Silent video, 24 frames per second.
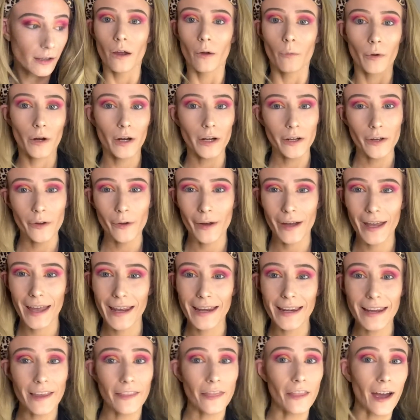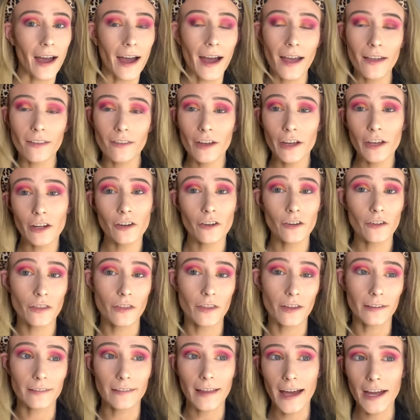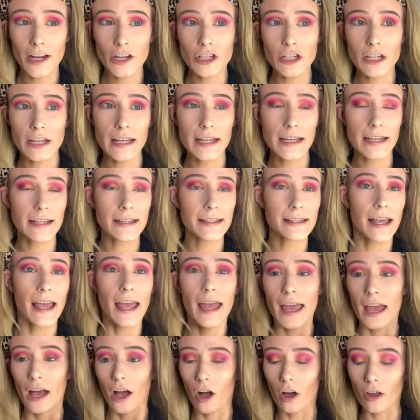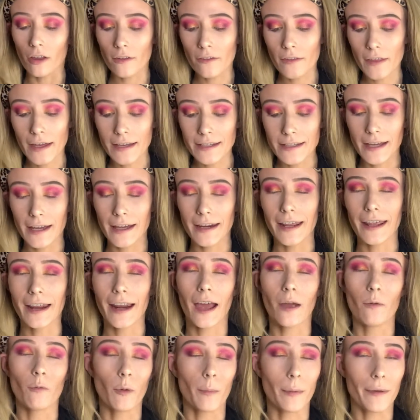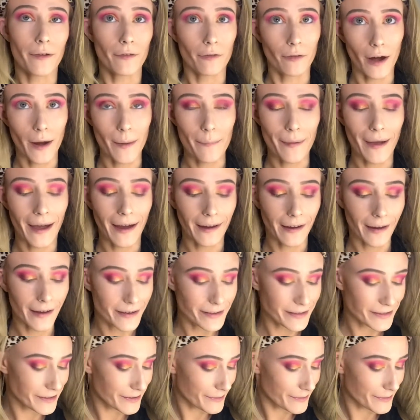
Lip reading: We're going to go ahead and get the eyeliner, the lashes, all of that done, and I will be right back, guys.